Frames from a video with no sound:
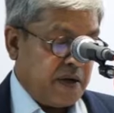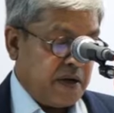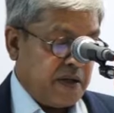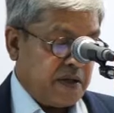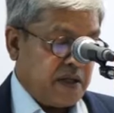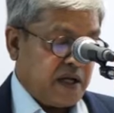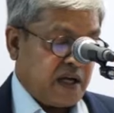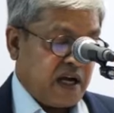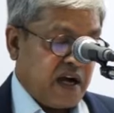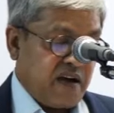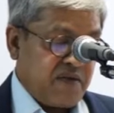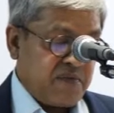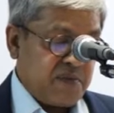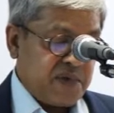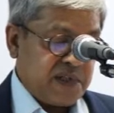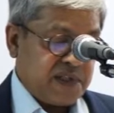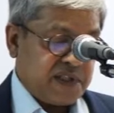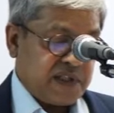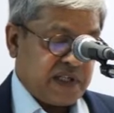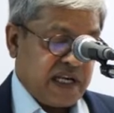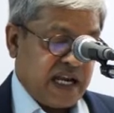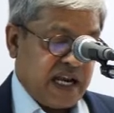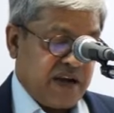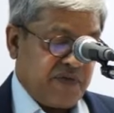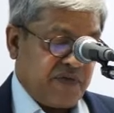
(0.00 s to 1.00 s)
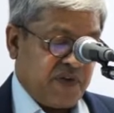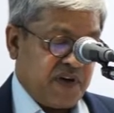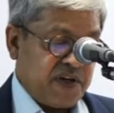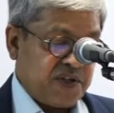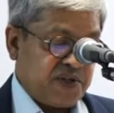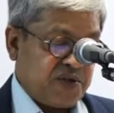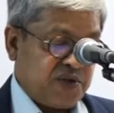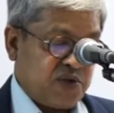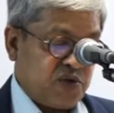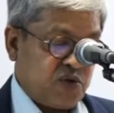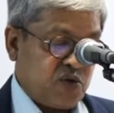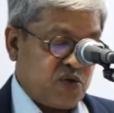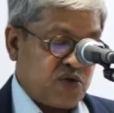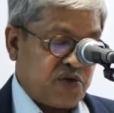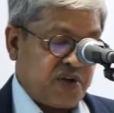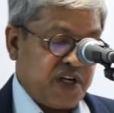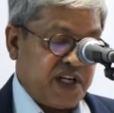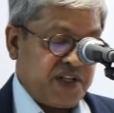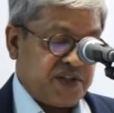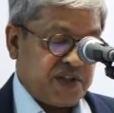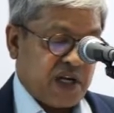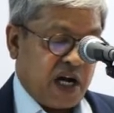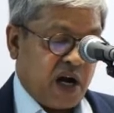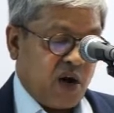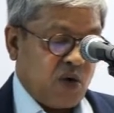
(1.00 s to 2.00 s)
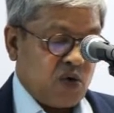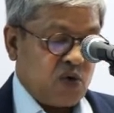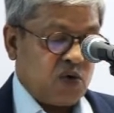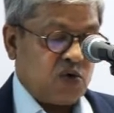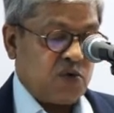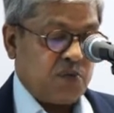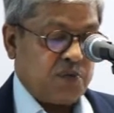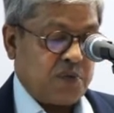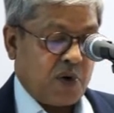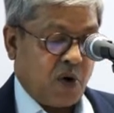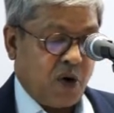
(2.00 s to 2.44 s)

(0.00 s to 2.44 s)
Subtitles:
The government's efforts to reach out to